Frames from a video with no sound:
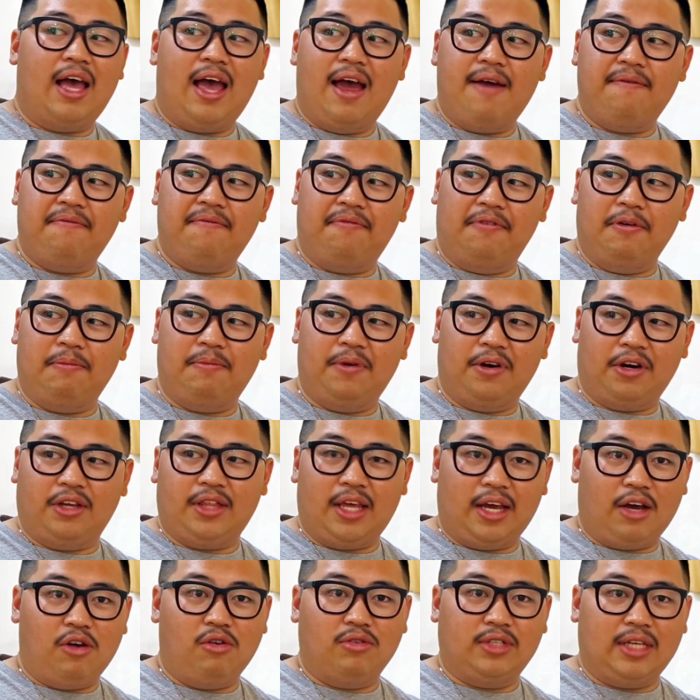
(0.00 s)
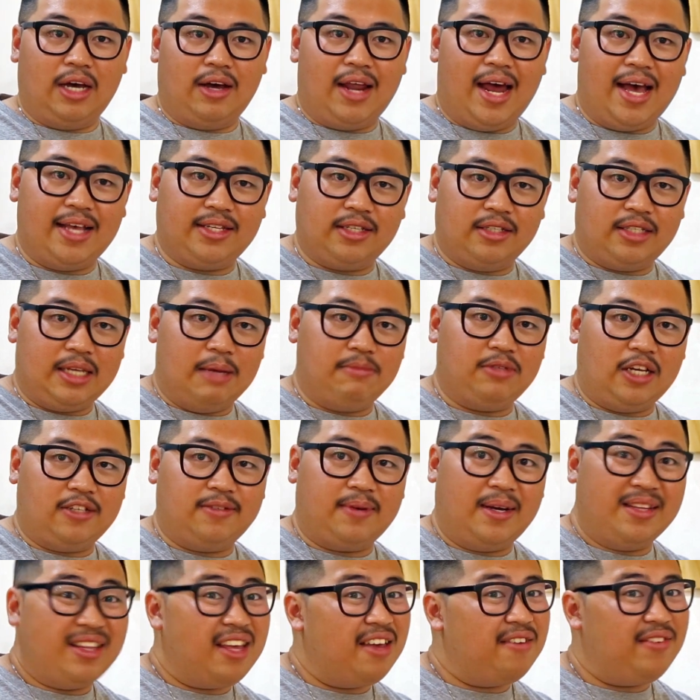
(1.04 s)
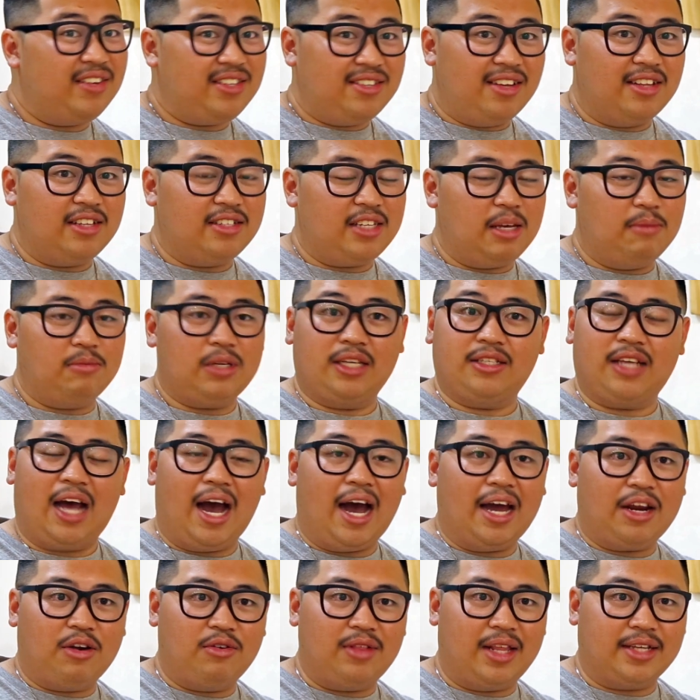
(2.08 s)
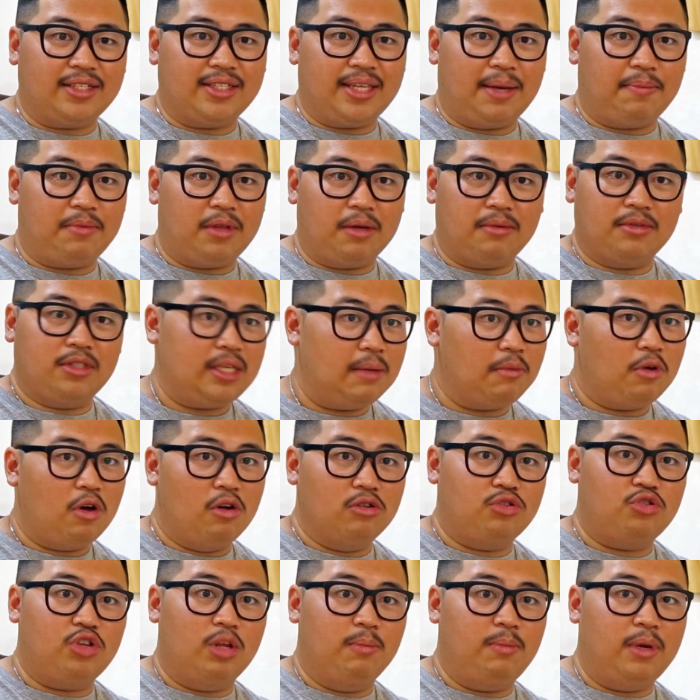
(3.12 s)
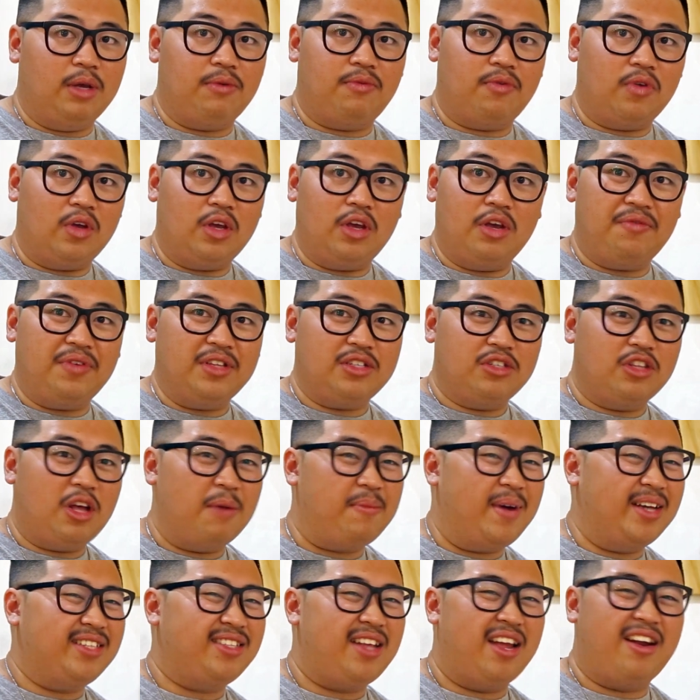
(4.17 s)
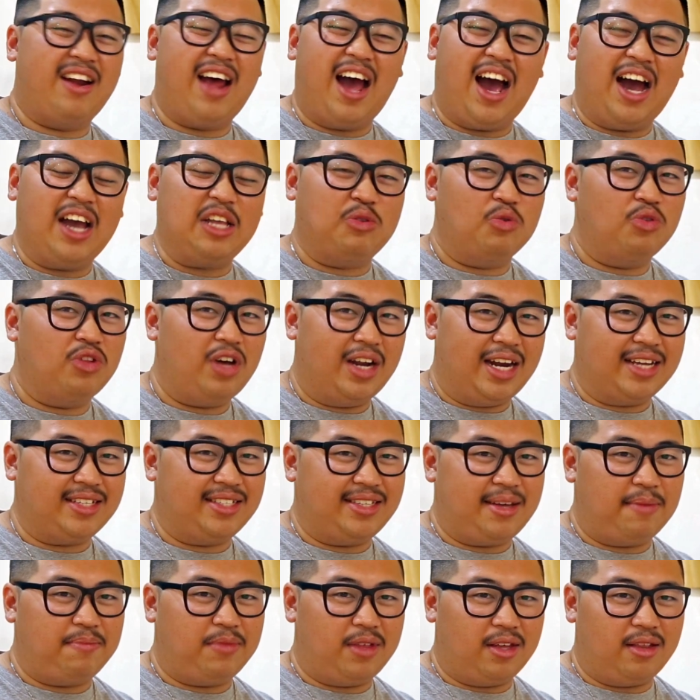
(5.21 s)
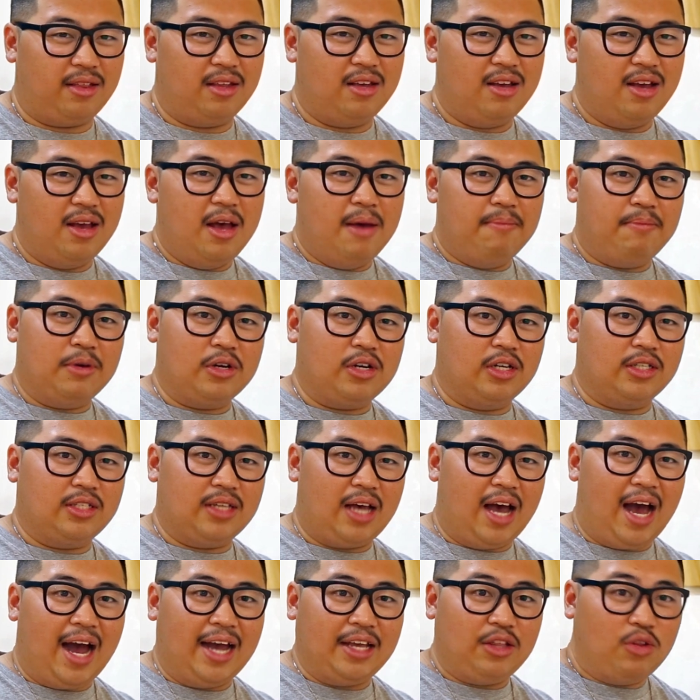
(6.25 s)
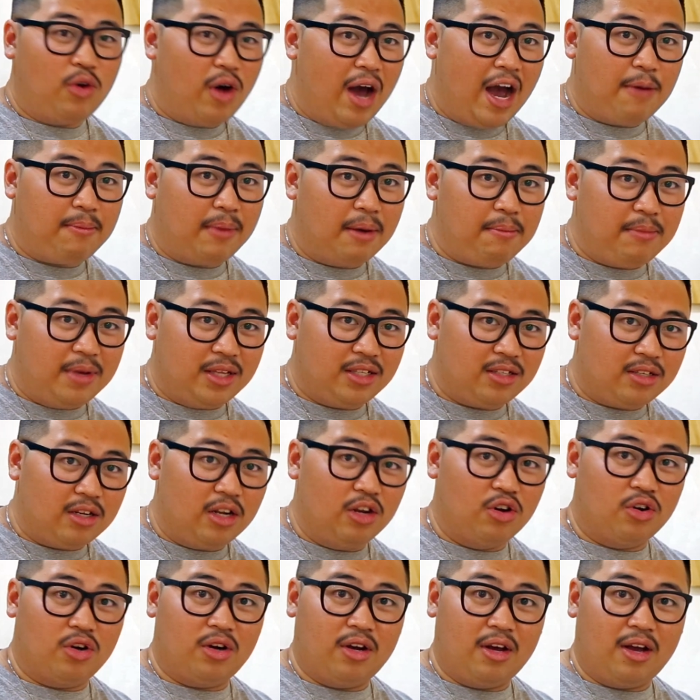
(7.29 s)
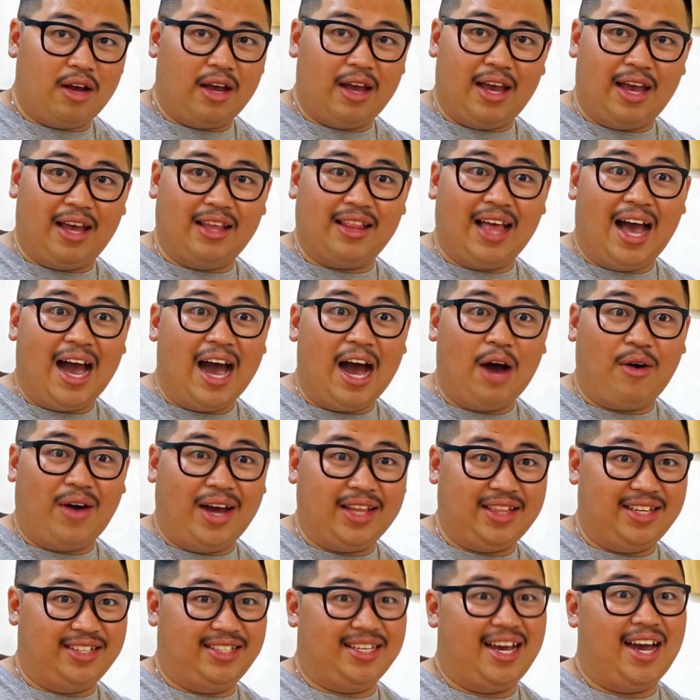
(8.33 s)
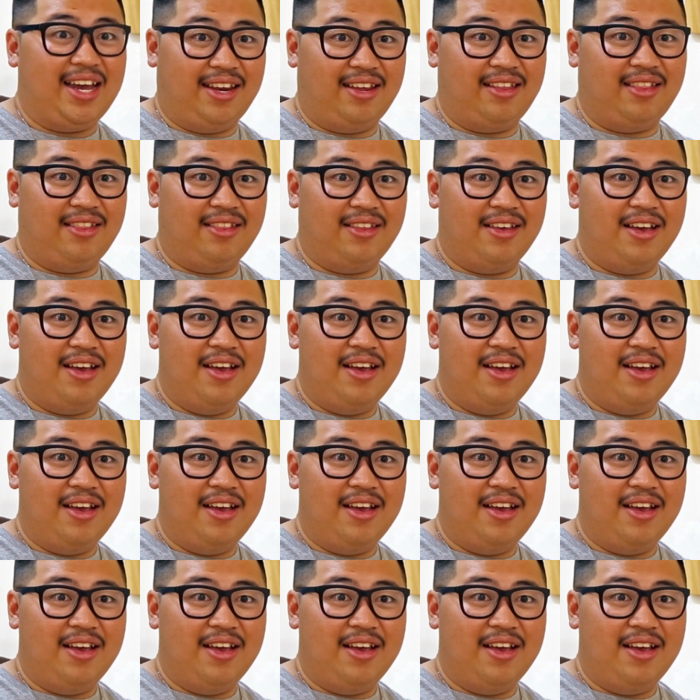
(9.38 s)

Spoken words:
Every burger that goes out has the same size bun. If it's not the same size, I don't accept it. Same goes to the beef. If it's not my standard, I do not accept it, because I know how my meats look and how I design it.